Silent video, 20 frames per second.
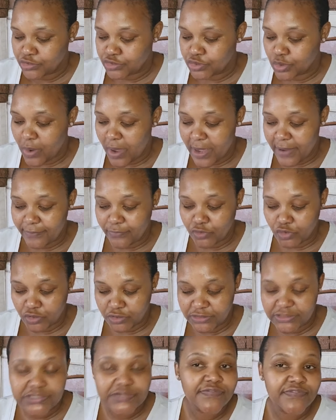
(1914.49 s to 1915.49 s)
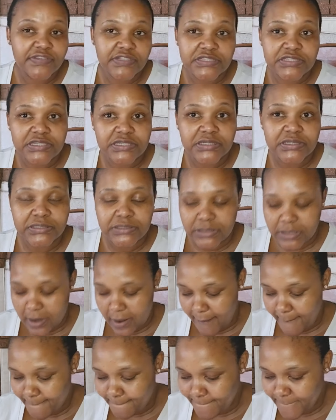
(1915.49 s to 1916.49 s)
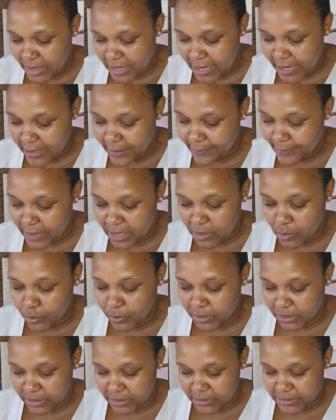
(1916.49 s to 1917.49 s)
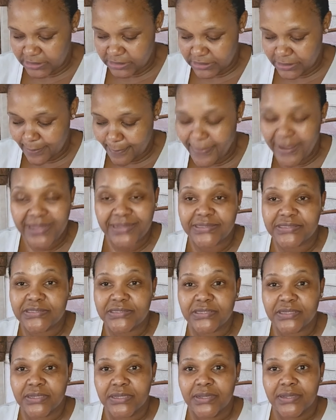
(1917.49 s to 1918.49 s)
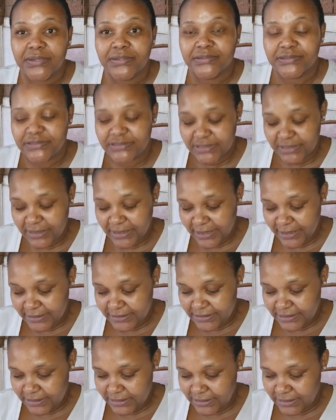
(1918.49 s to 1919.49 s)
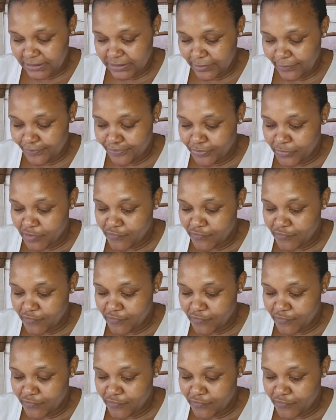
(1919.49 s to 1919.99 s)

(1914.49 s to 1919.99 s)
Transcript: So I am not defeated by my weakness, but delighted.